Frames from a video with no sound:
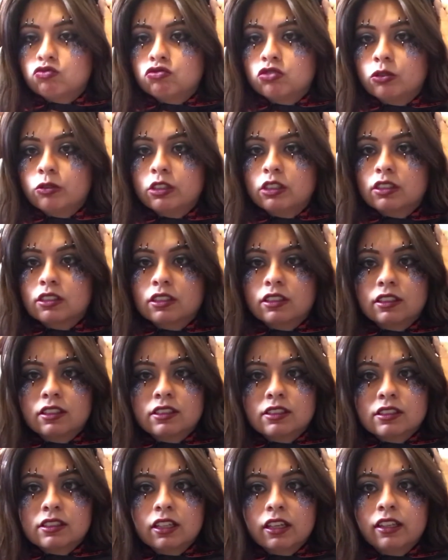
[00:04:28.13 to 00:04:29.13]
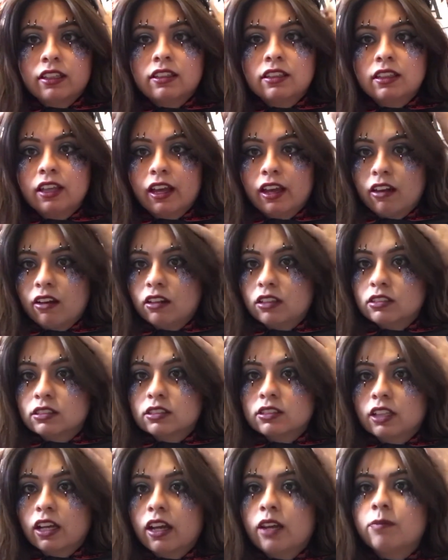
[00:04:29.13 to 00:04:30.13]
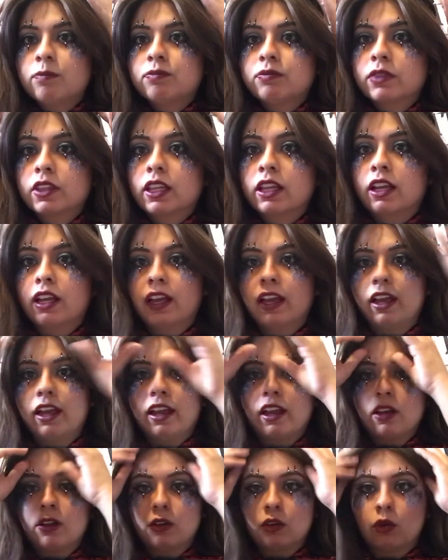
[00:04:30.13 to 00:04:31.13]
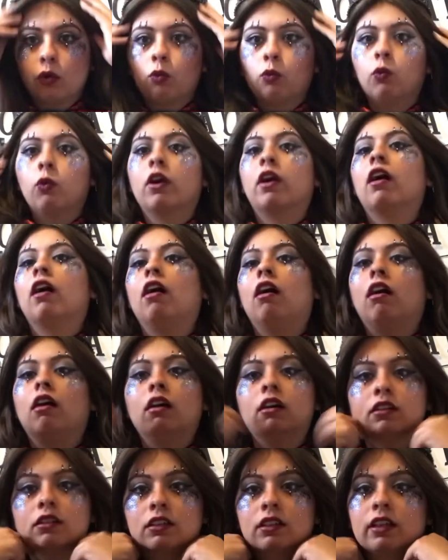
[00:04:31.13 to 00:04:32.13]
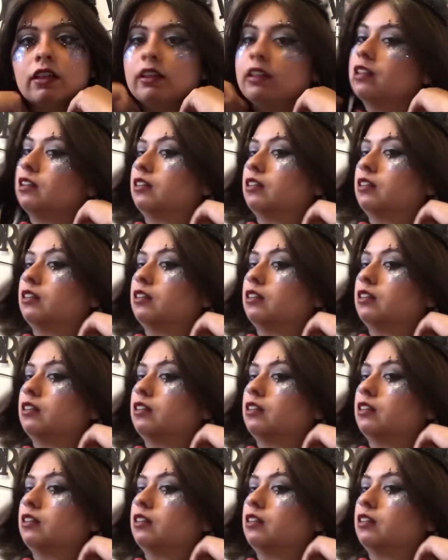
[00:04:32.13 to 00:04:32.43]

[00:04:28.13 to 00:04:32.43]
We're just gonna slide that on top and we're all good.